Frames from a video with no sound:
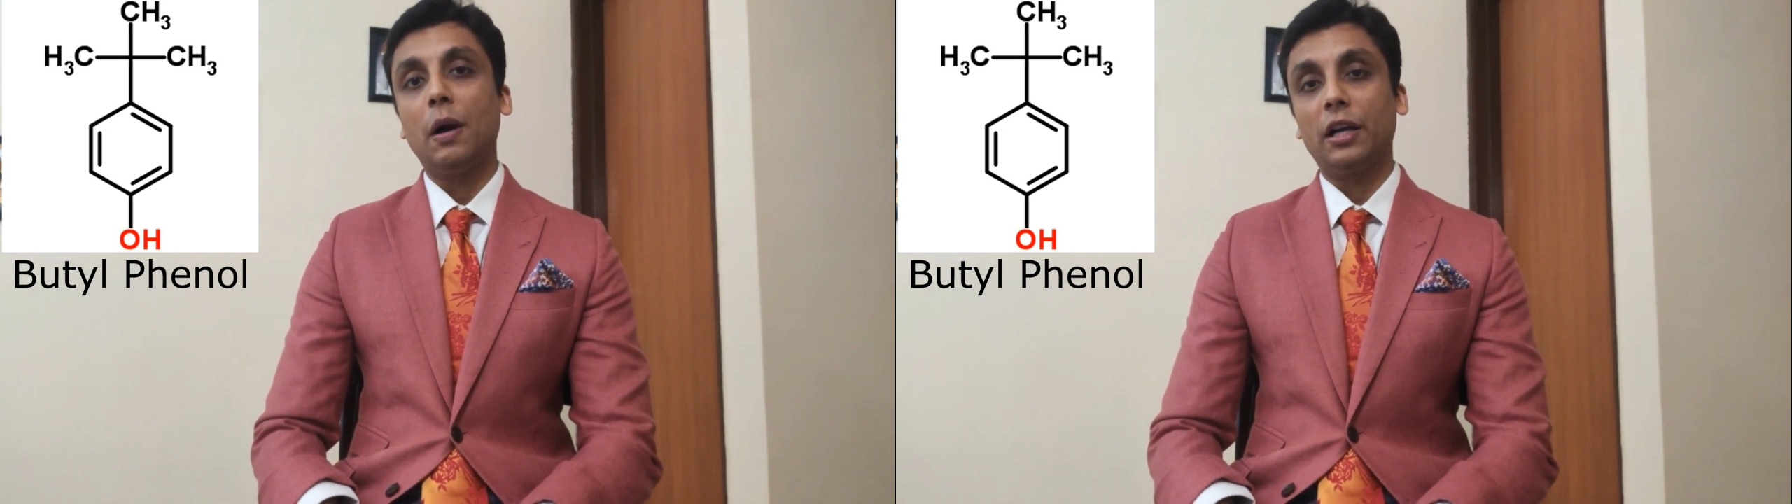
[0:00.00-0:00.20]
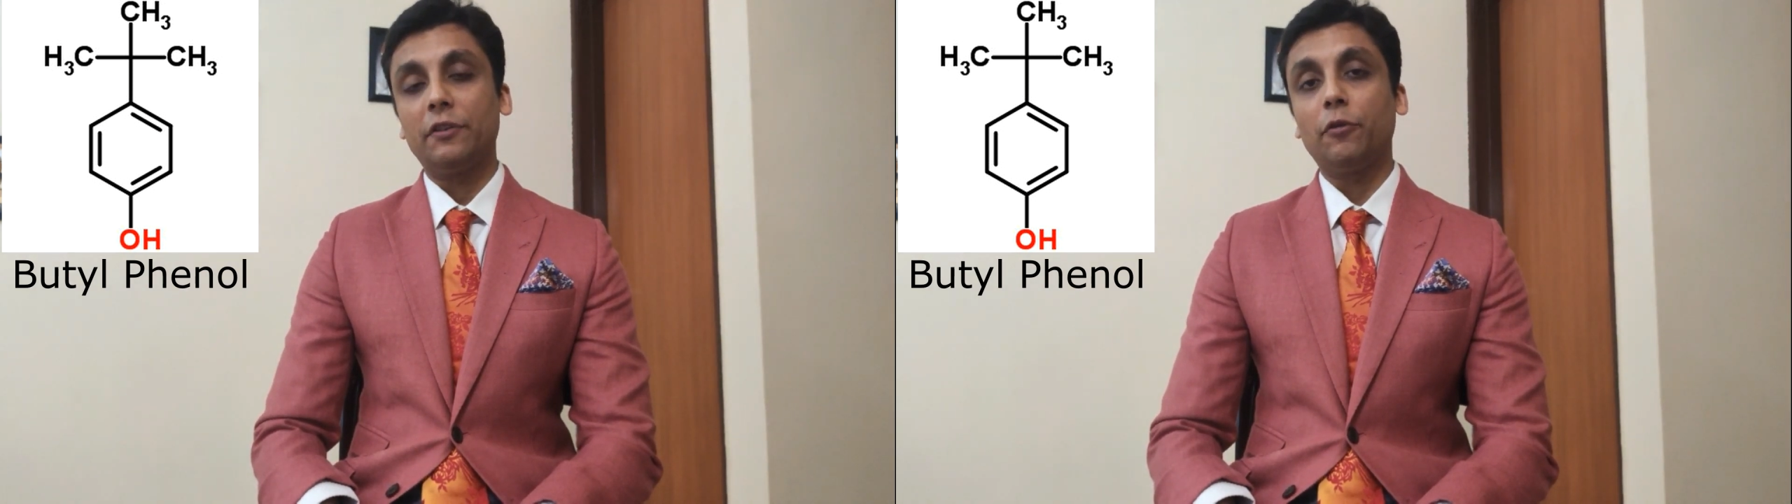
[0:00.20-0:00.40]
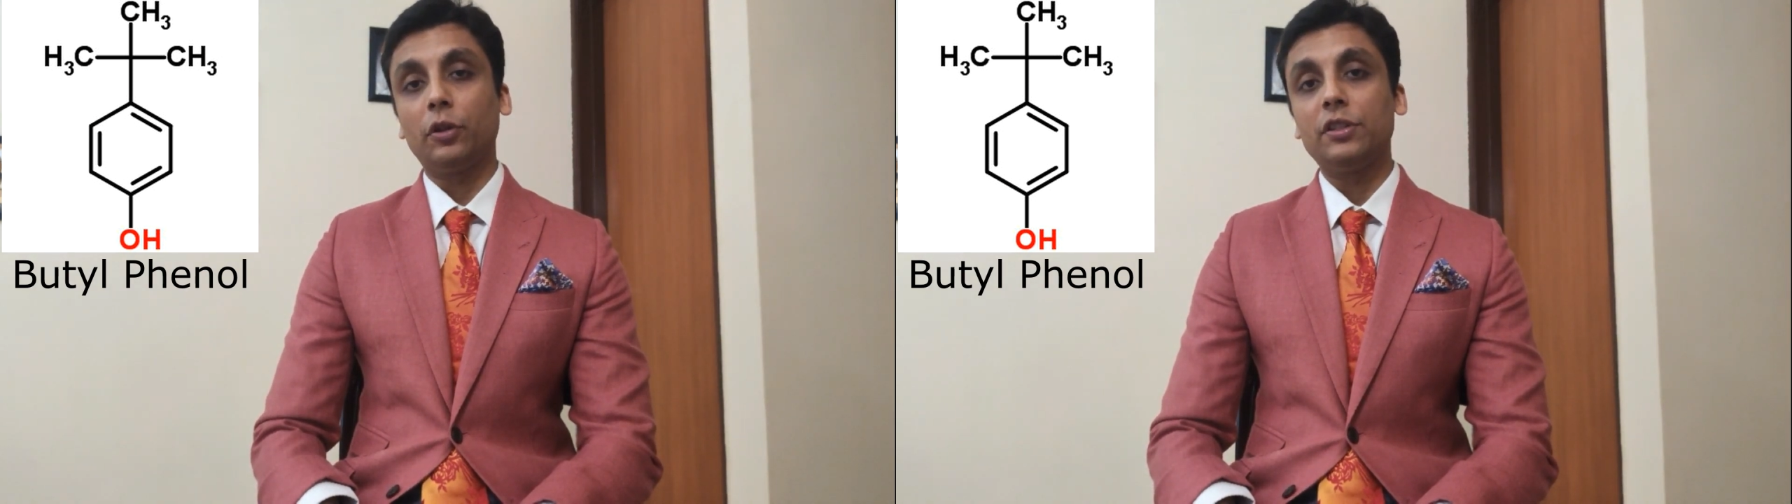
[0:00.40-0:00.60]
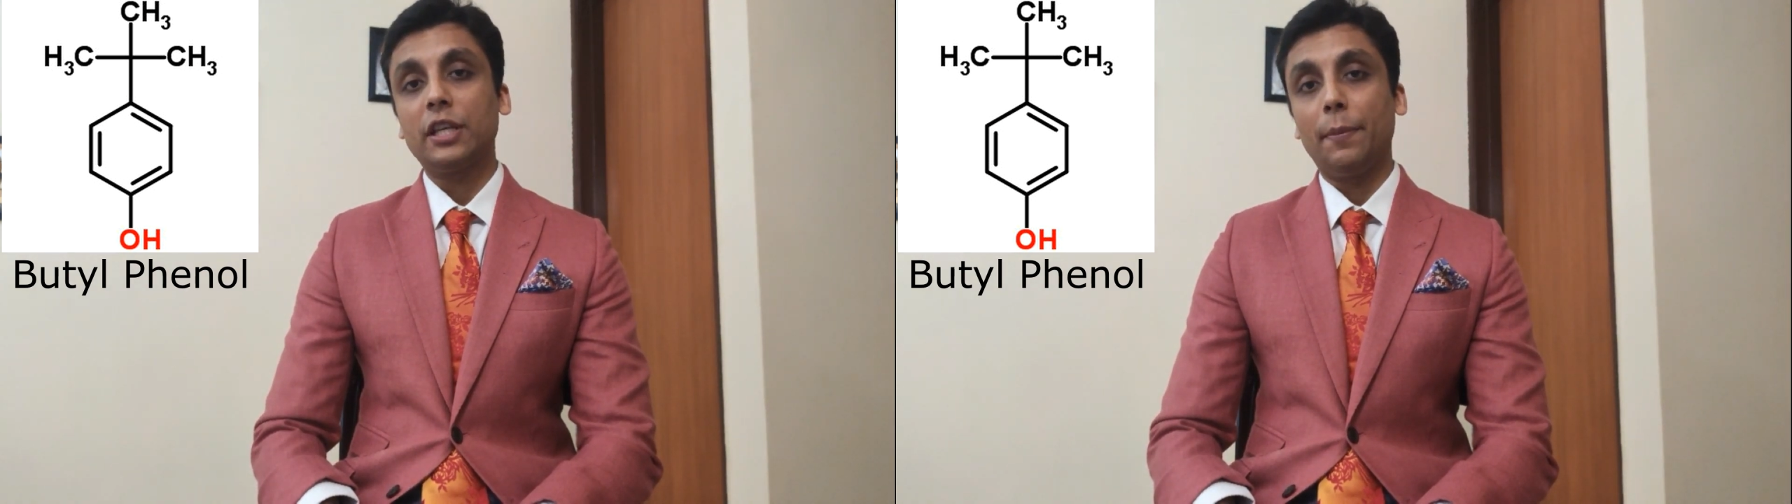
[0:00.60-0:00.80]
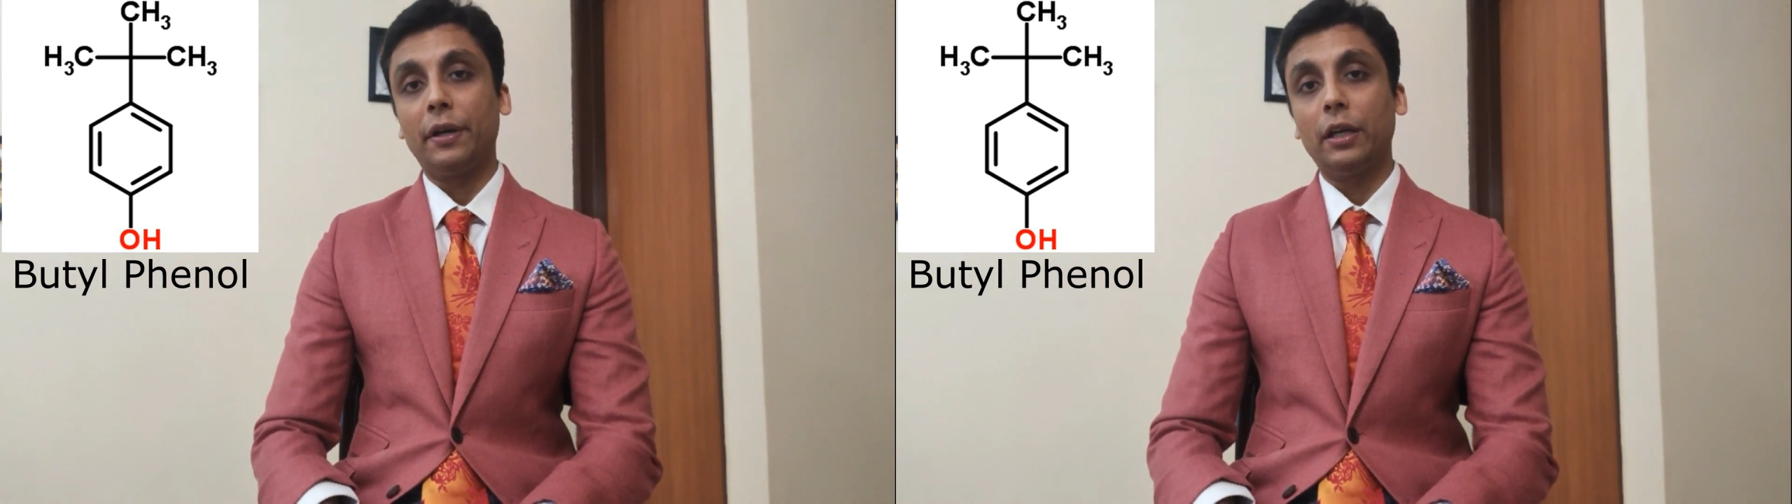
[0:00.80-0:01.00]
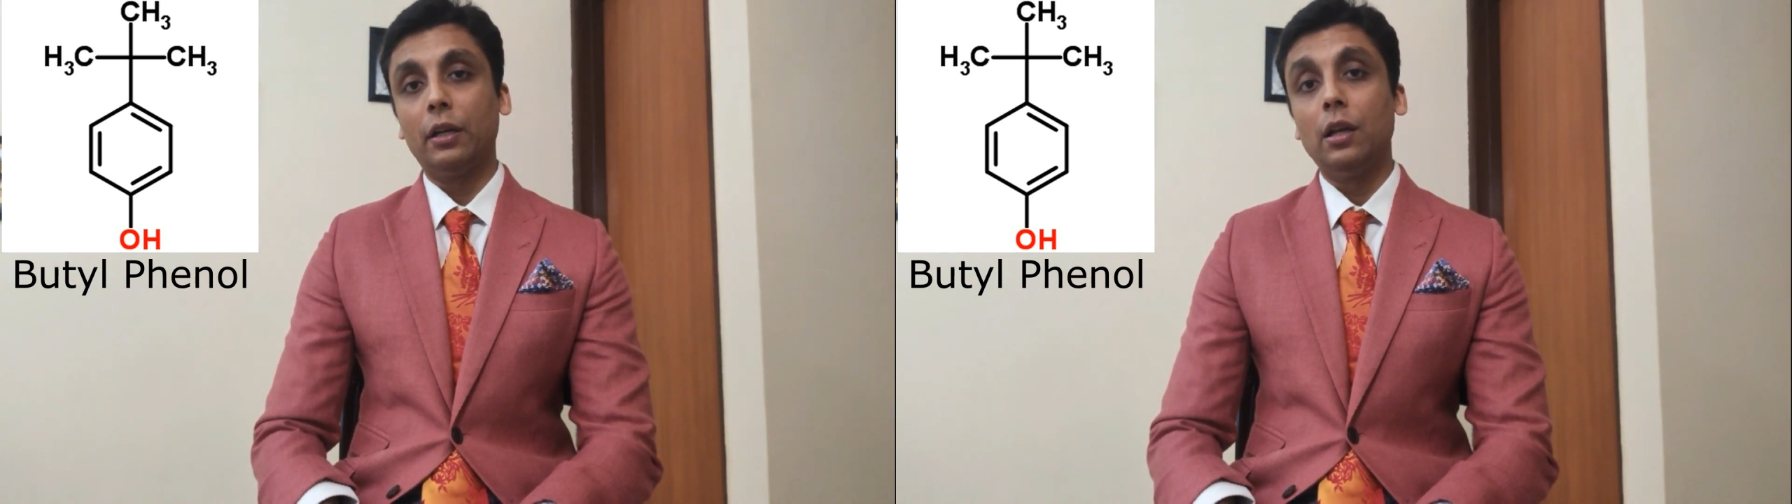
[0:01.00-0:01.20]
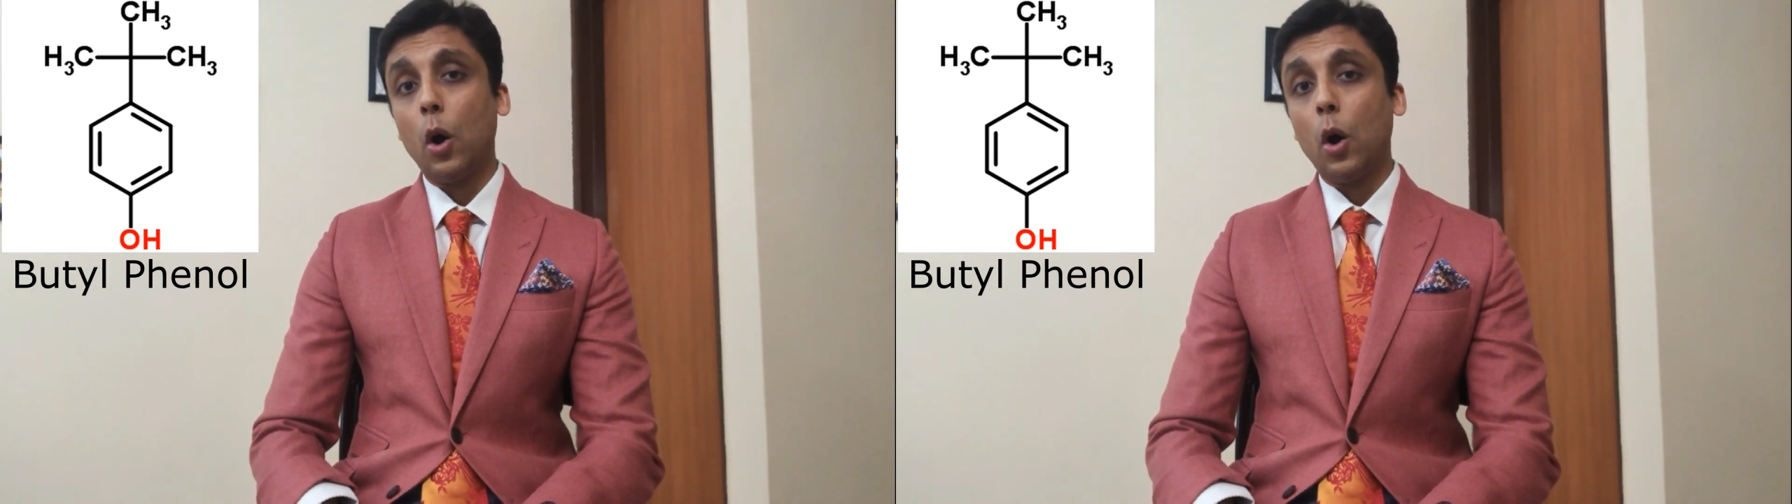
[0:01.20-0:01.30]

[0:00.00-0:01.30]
market for this chemical.